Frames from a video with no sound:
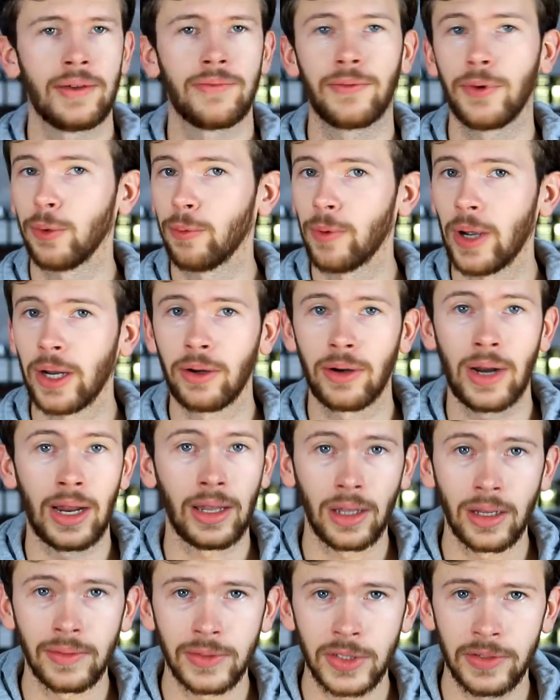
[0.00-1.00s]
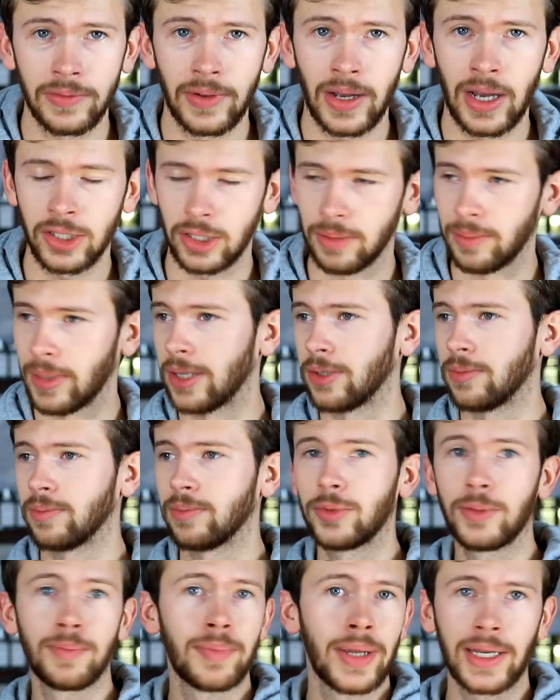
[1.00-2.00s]
For the record, I love Sauvage. I'm not
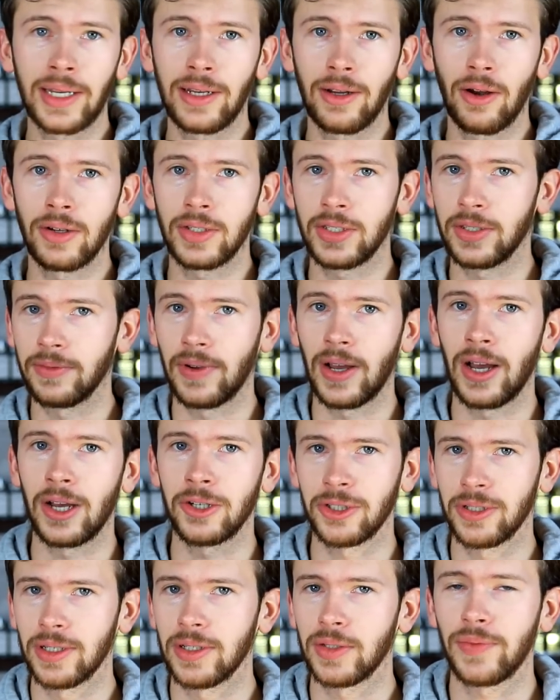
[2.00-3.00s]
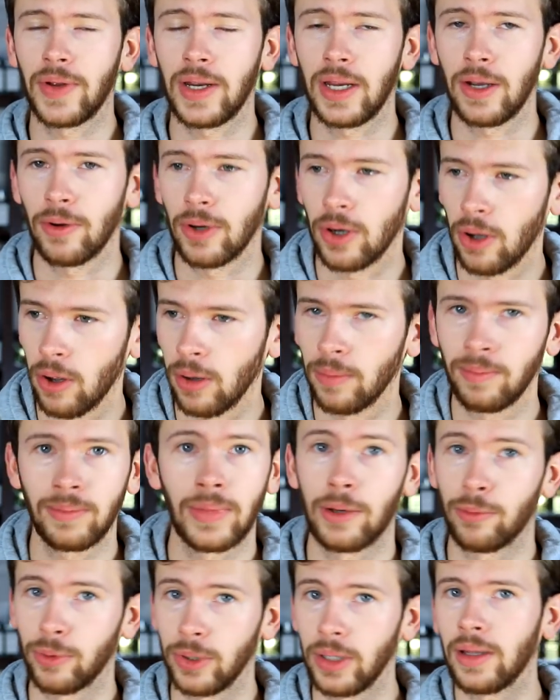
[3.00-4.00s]
picking on Sauvage in this video at all.
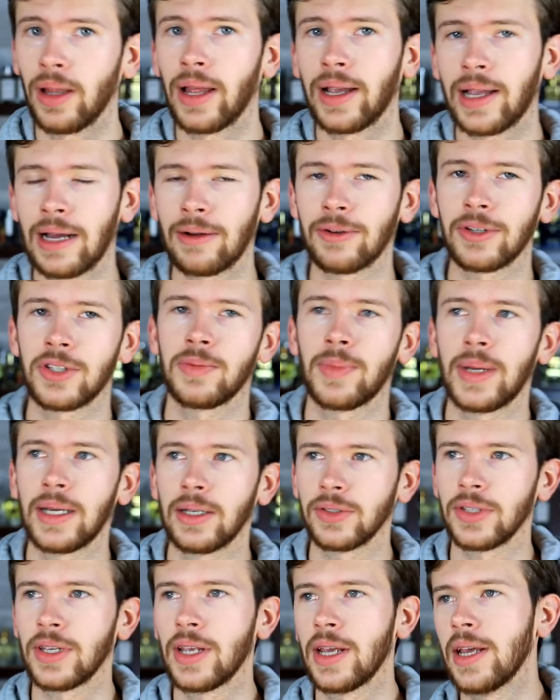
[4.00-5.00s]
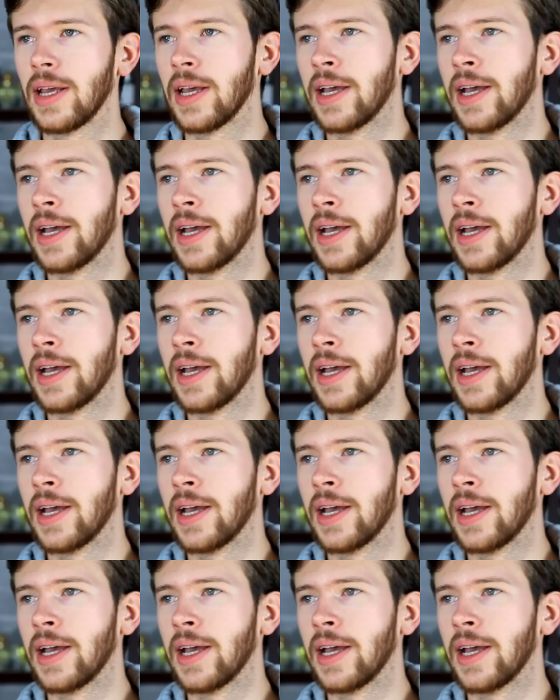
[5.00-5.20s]
I really like how it smells.